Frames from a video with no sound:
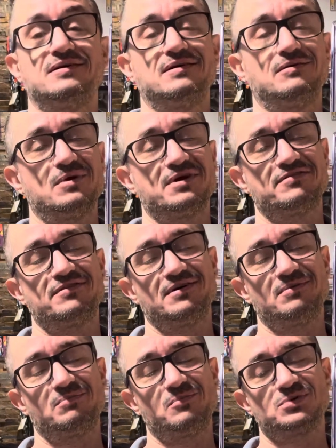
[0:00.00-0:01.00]
one of the
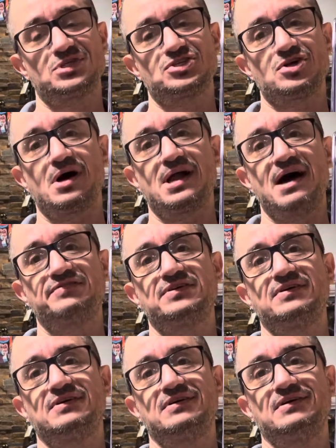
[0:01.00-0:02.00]
most sought
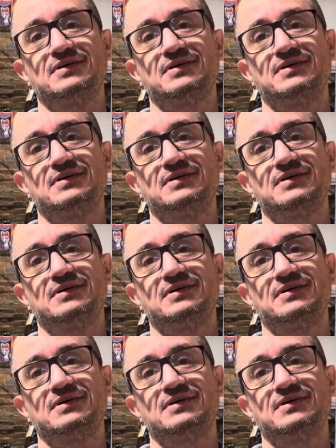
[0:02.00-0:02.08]
after